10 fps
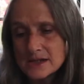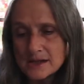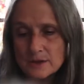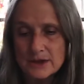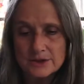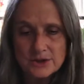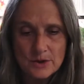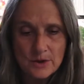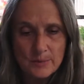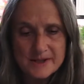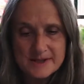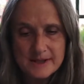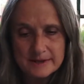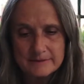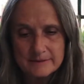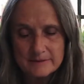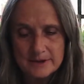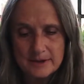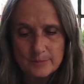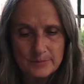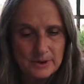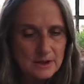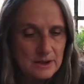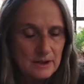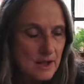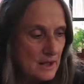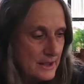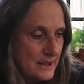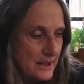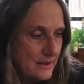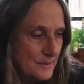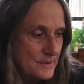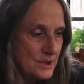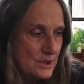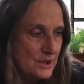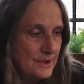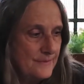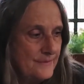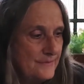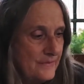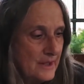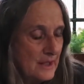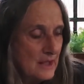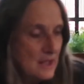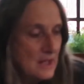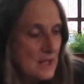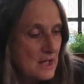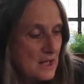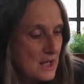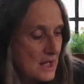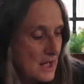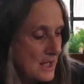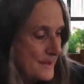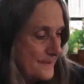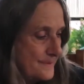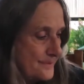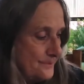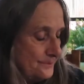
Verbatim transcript: So it'll show up as I keep plugging along in here, I'm sure. Um,